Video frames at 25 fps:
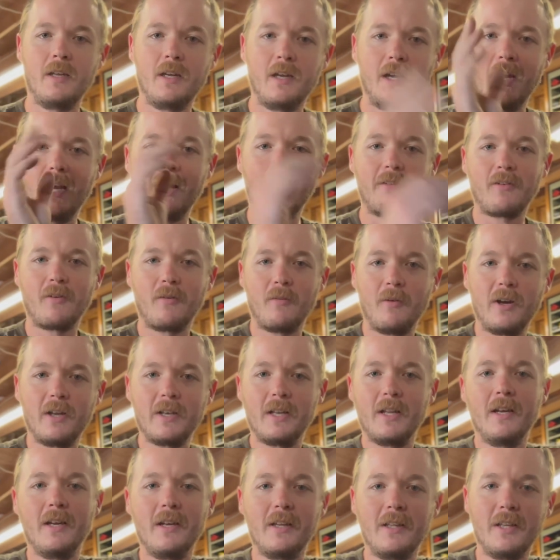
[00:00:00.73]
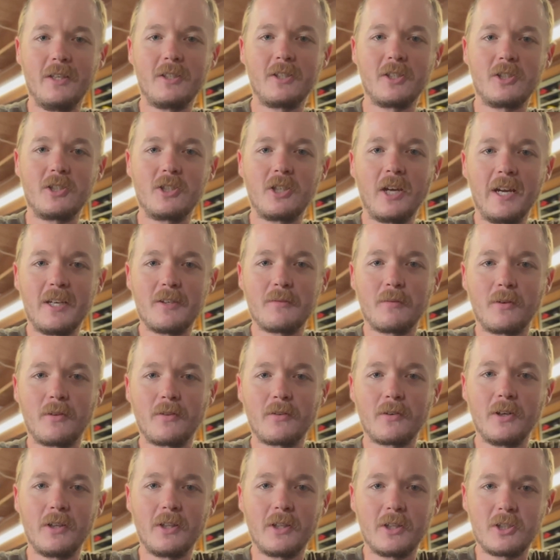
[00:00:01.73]
Hello everyone, this is Chase with
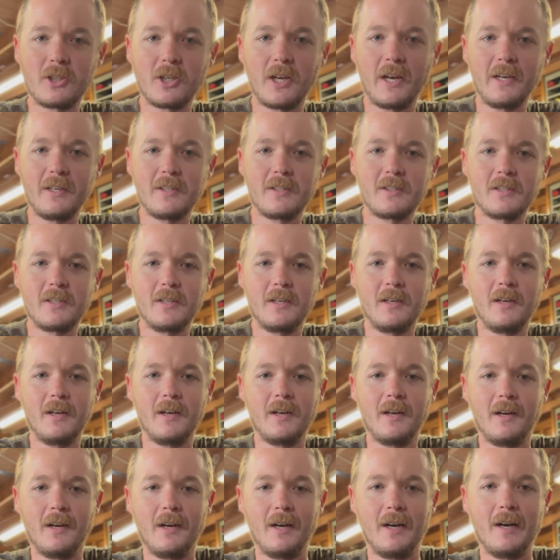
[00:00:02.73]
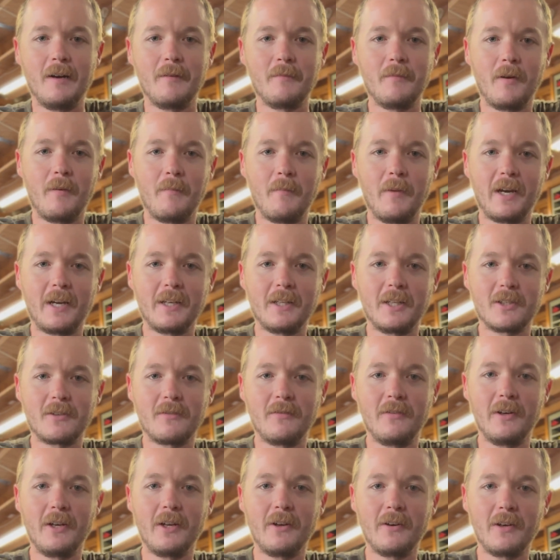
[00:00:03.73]
Thrill of the Chase. Making this
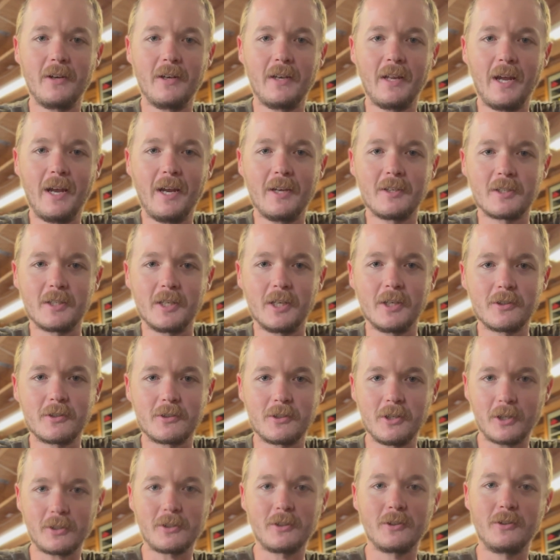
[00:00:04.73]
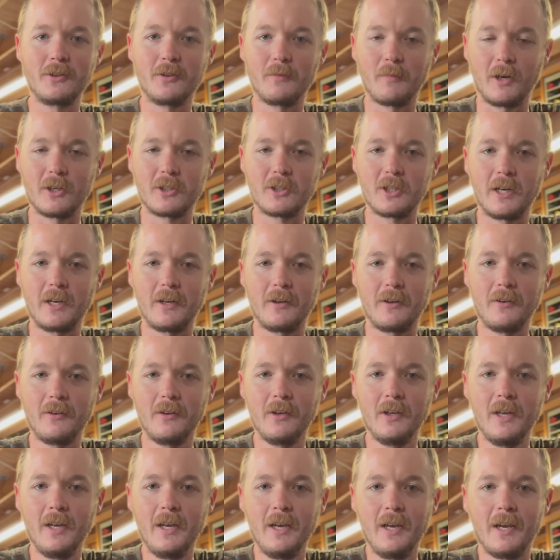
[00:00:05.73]
video today as an introduction to my channel
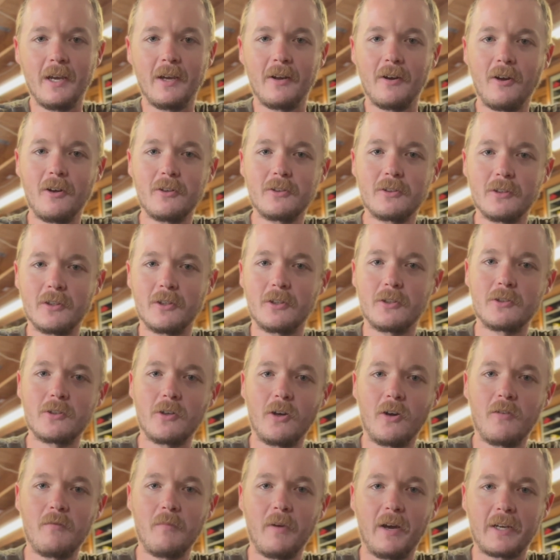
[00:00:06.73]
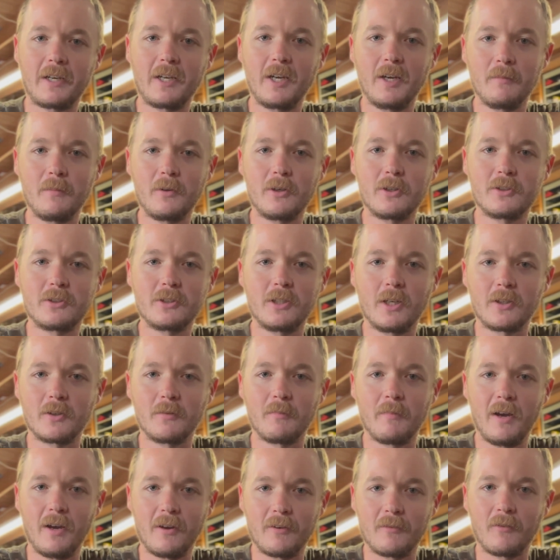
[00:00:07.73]
and also to show off my Kibler Southern
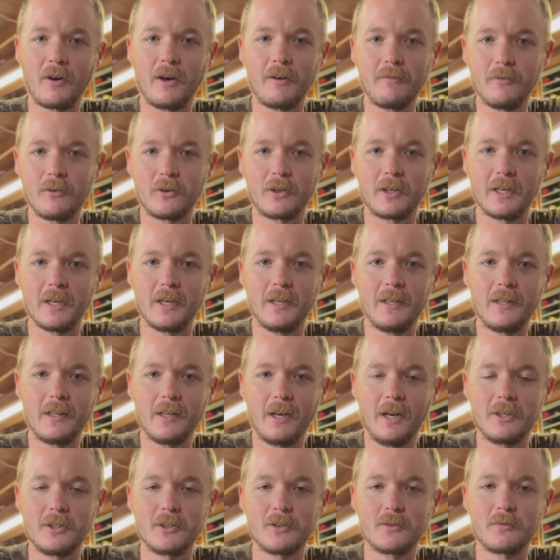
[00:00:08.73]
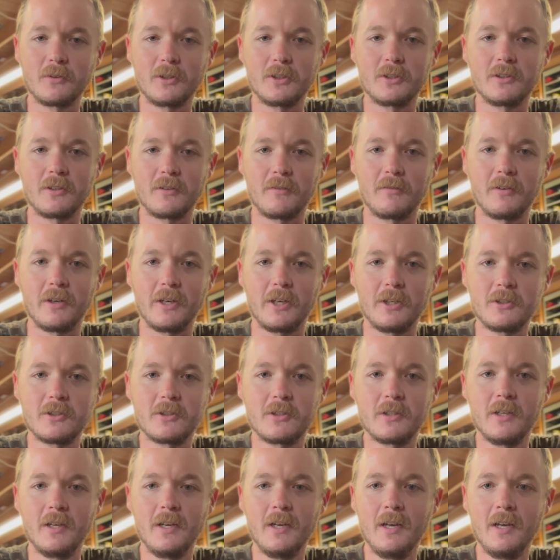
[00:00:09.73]
Mountain Rifle Kit that I just recently finished.